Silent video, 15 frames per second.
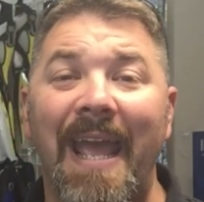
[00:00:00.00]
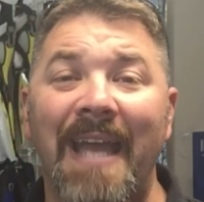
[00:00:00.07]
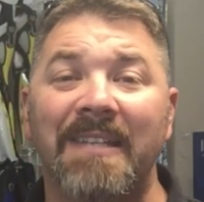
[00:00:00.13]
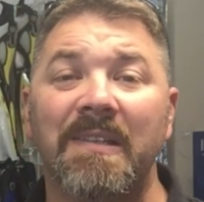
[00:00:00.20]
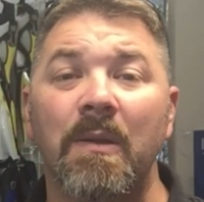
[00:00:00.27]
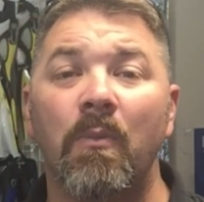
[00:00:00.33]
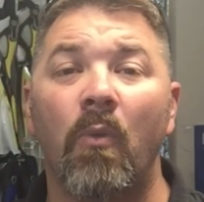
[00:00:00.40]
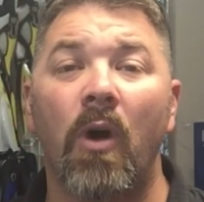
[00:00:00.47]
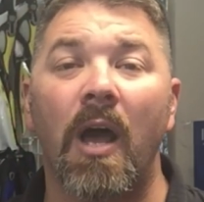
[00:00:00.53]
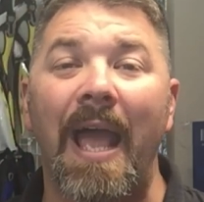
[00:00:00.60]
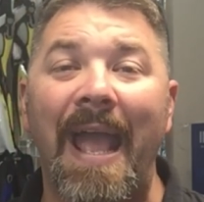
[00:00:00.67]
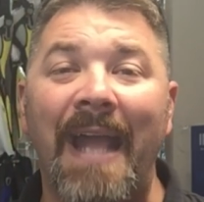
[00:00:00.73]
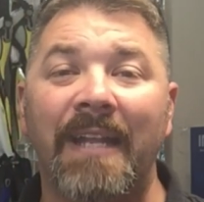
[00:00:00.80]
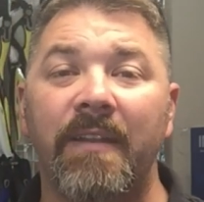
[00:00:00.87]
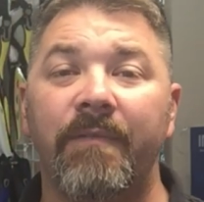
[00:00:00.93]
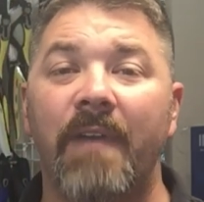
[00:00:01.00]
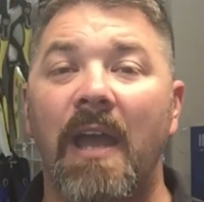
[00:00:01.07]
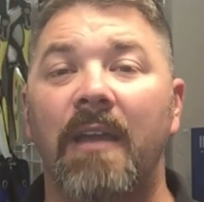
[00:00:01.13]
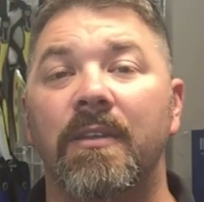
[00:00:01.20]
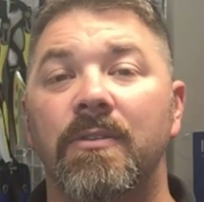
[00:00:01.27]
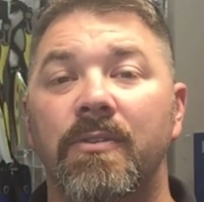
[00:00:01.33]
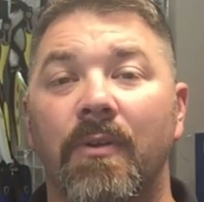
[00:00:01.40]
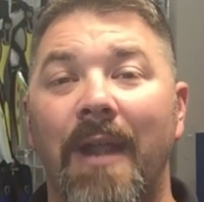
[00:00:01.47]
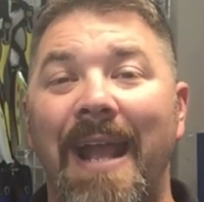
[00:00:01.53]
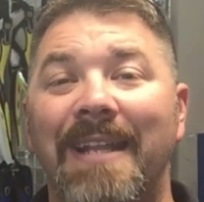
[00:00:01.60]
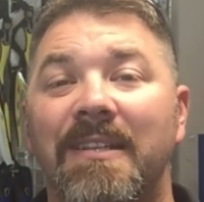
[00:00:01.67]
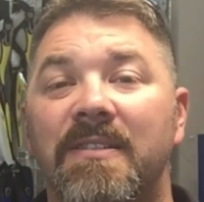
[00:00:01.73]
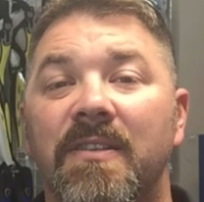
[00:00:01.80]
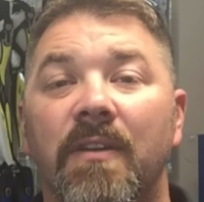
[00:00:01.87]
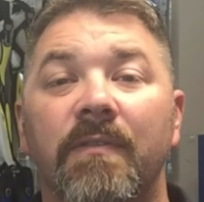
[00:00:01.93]
Ask them what added values or
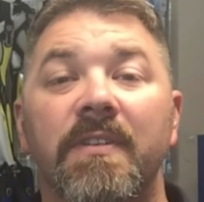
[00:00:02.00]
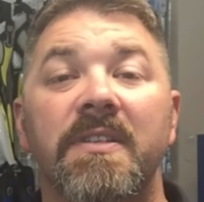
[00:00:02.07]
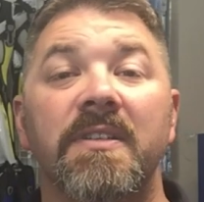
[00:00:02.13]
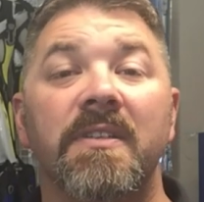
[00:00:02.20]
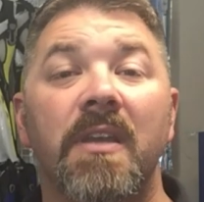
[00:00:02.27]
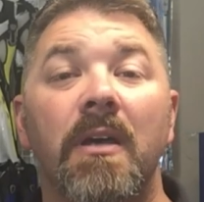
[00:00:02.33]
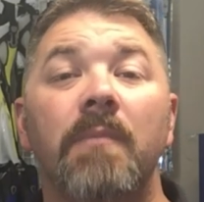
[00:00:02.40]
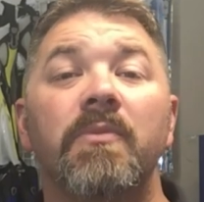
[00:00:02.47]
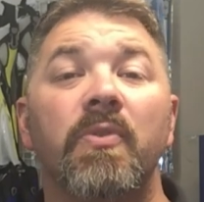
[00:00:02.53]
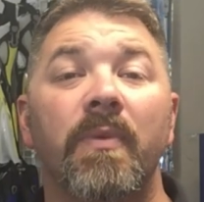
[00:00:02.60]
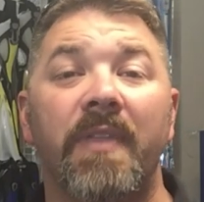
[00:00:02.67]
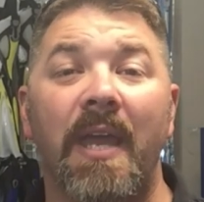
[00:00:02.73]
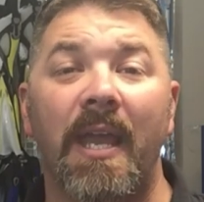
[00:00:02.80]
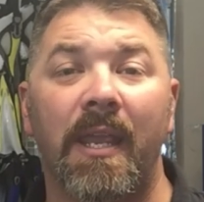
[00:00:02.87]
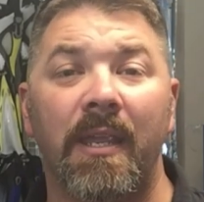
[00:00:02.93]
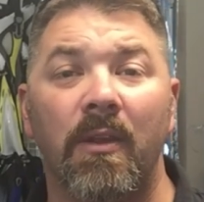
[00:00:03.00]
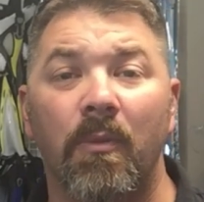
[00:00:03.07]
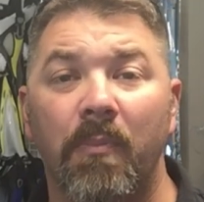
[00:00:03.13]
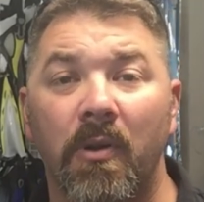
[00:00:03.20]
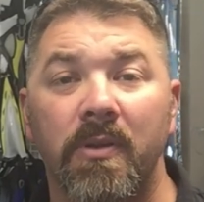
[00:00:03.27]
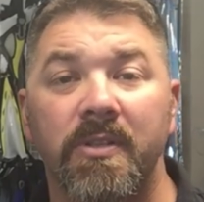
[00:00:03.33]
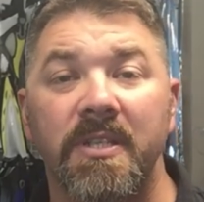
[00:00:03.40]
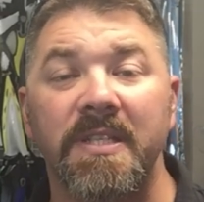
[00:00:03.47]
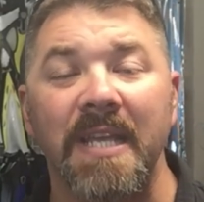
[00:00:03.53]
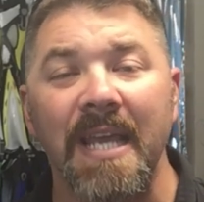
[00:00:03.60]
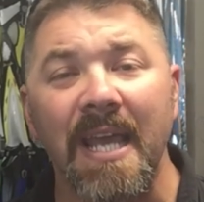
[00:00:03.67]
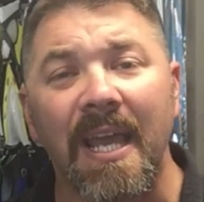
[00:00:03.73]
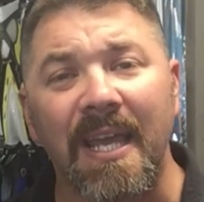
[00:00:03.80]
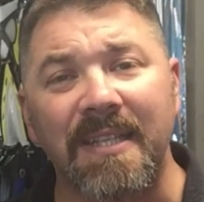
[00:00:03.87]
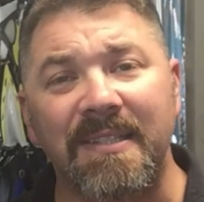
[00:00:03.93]
added services comes with that gear purchase,
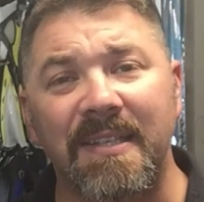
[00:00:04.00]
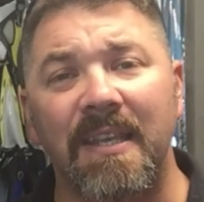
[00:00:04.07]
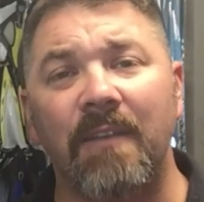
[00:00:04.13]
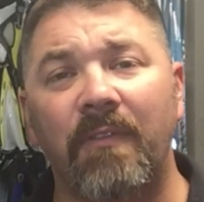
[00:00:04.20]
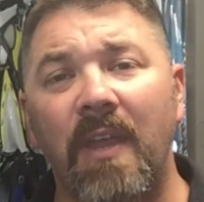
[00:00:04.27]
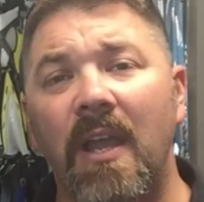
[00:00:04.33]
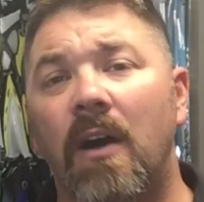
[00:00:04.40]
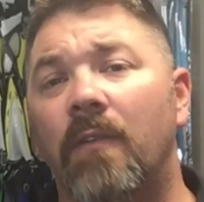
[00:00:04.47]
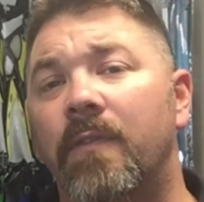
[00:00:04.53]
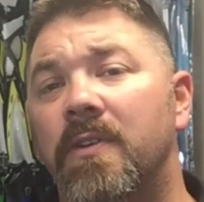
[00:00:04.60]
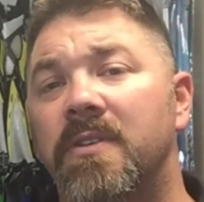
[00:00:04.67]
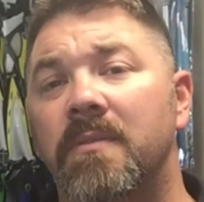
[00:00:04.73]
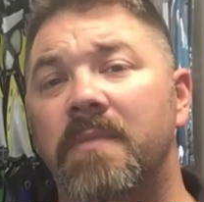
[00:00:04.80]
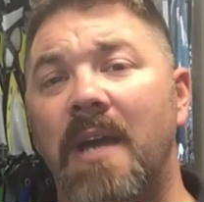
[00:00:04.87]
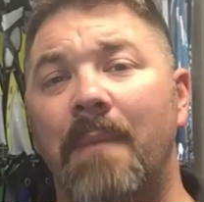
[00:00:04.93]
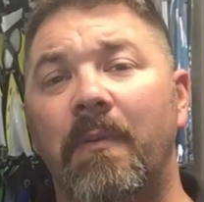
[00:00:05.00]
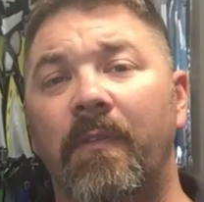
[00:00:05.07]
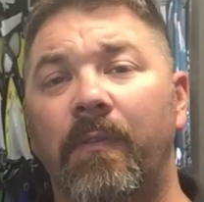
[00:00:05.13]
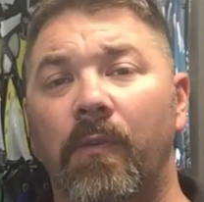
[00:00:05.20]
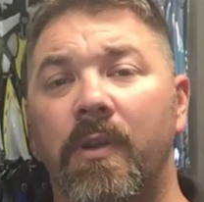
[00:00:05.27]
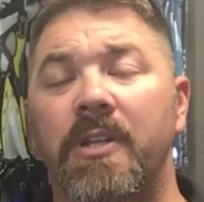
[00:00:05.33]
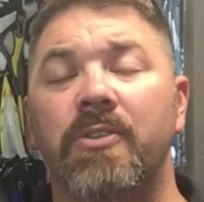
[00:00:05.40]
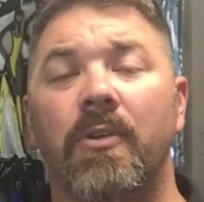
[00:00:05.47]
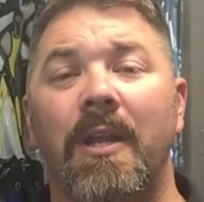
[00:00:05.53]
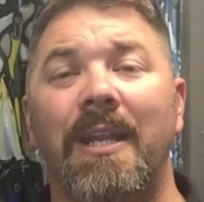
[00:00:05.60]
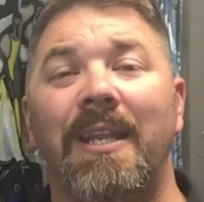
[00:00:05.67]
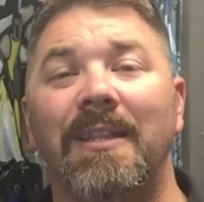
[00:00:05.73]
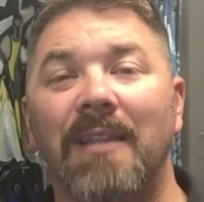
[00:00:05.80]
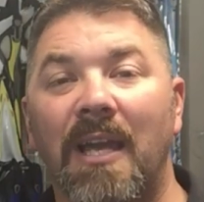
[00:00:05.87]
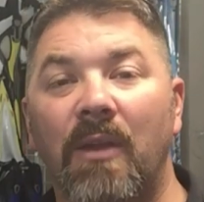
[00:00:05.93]
and see if they offer some type of free
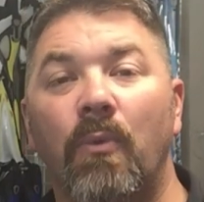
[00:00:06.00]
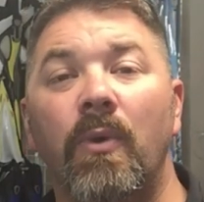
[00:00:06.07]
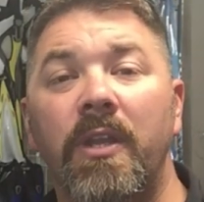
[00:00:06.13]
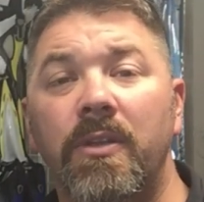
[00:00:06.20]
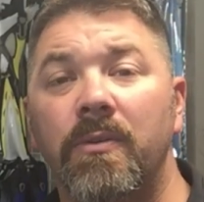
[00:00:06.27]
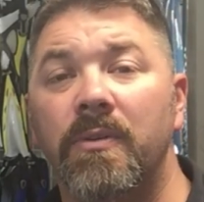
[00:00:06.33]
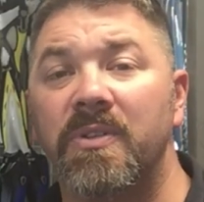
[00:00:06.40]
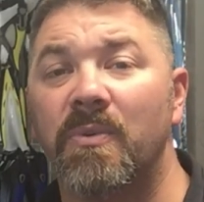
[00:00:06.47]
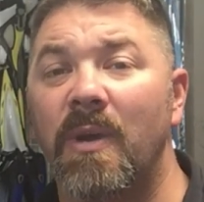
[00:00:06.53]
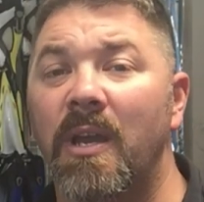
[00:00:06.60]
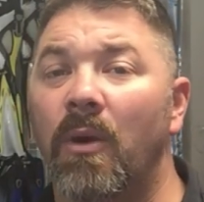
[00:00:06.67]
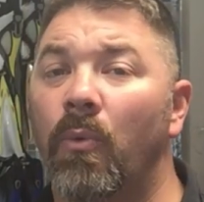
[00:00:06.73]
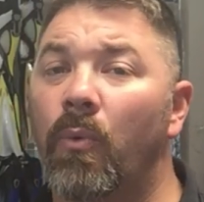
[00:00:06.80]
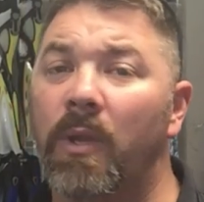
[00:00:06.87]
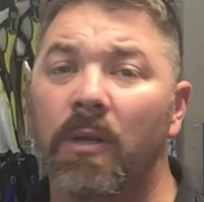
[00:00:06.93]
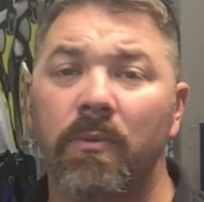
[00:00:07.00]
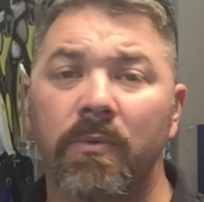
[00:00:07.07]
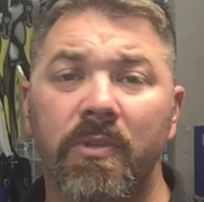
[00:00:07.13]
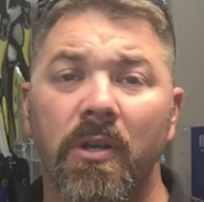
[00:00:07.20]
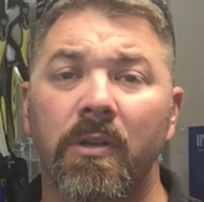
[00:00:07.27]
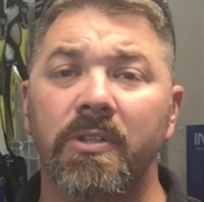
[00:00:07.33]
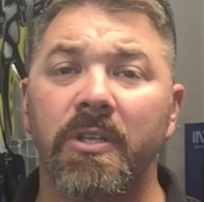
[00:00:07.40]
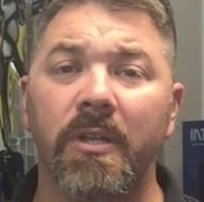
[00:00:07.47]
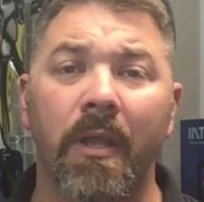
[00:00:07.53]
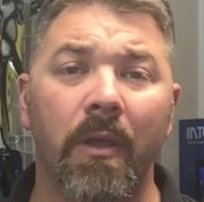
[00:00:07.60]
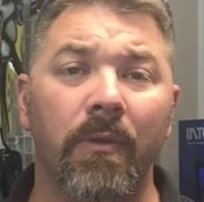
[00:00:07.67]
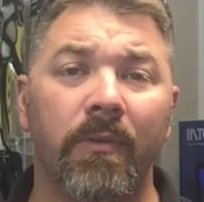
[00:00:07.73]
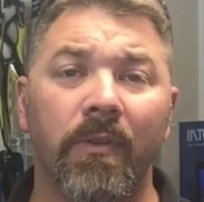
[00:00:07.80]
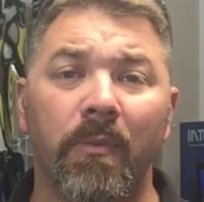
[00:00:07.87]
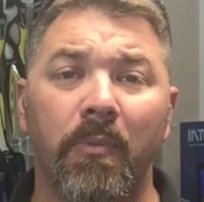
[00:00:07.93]
training like we do as well. We don't charge you to
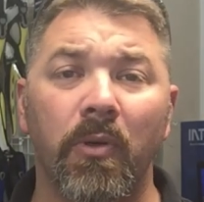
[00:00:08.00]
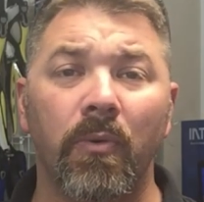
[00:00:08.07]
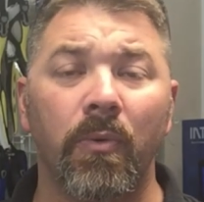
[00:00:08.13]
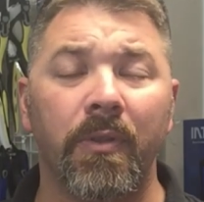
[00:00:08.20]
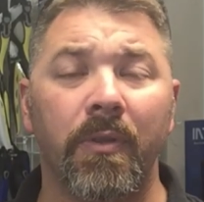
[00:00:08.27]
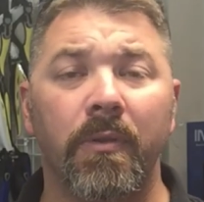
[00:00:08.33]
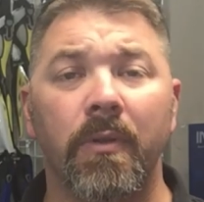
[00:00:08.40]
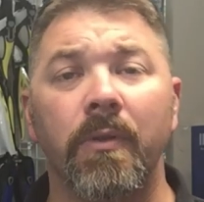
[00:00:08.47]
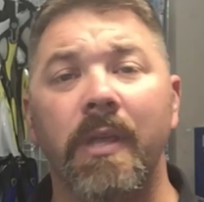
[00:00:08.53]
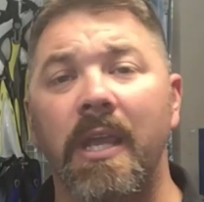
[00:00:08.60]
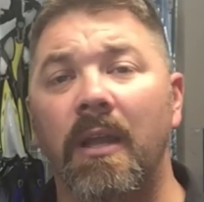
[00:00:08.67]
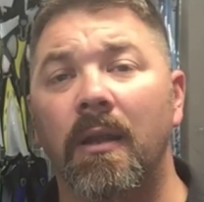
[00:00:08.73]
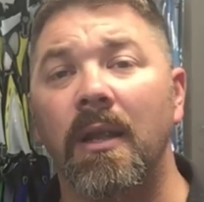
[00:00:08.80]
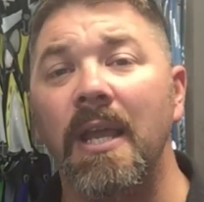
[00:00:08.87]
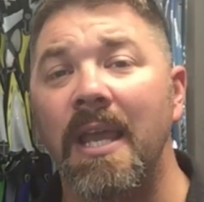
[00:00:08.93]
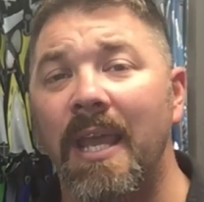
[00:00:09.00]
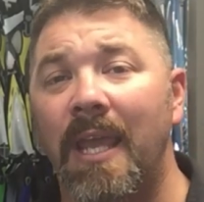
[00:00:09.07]
go to the pool with your new gear,